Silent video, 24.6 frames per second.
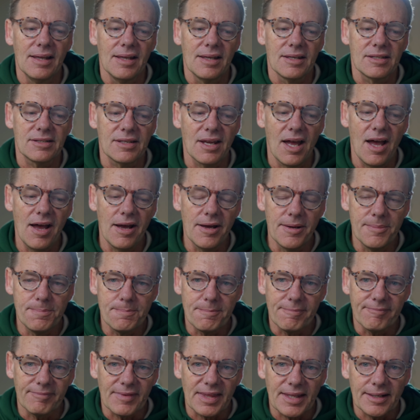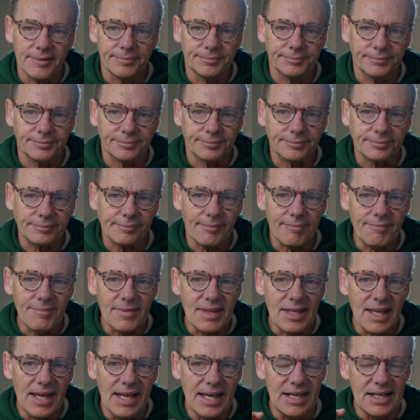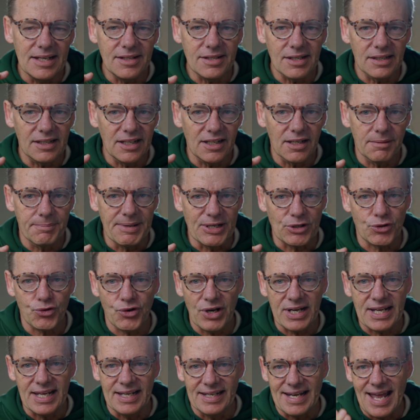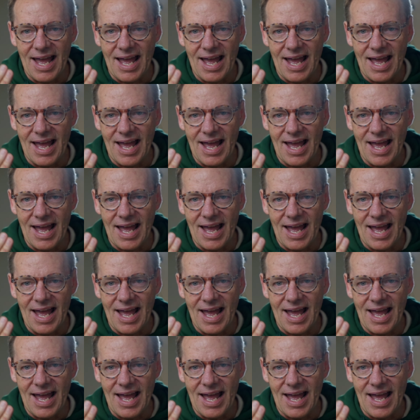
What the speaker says: So it is a little bit tricky.